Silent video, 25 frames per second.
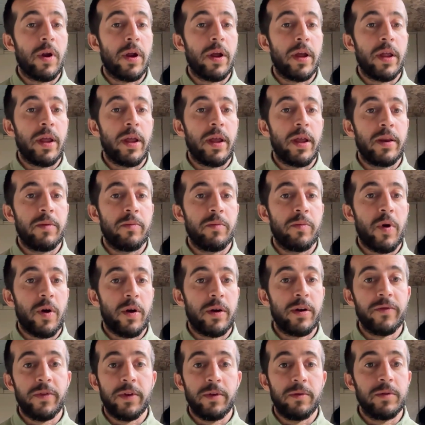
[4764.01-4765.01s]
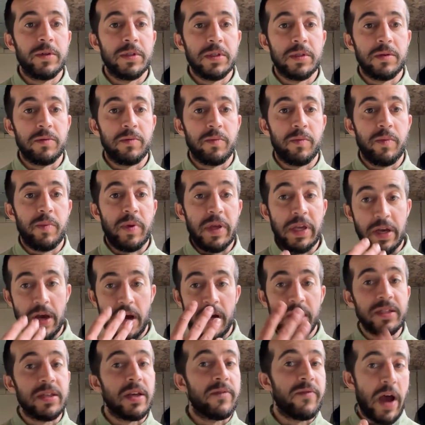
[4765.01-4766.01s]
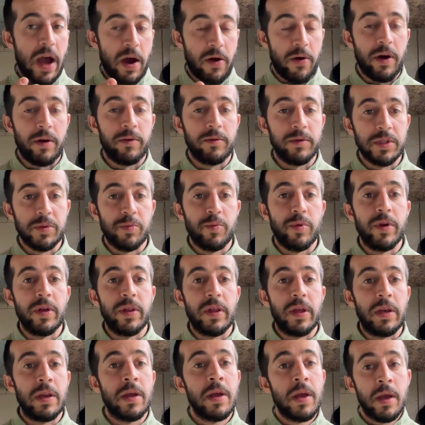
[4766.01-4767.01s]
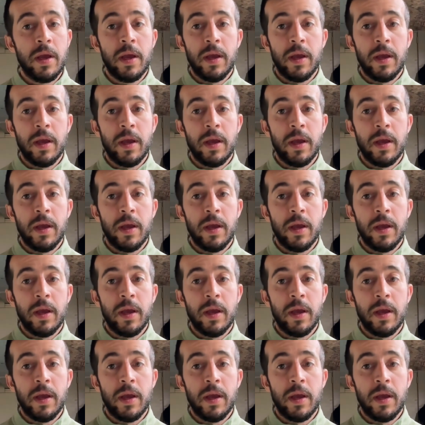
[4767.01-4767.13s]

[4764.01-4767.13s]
and part of it was because of how I was breathing.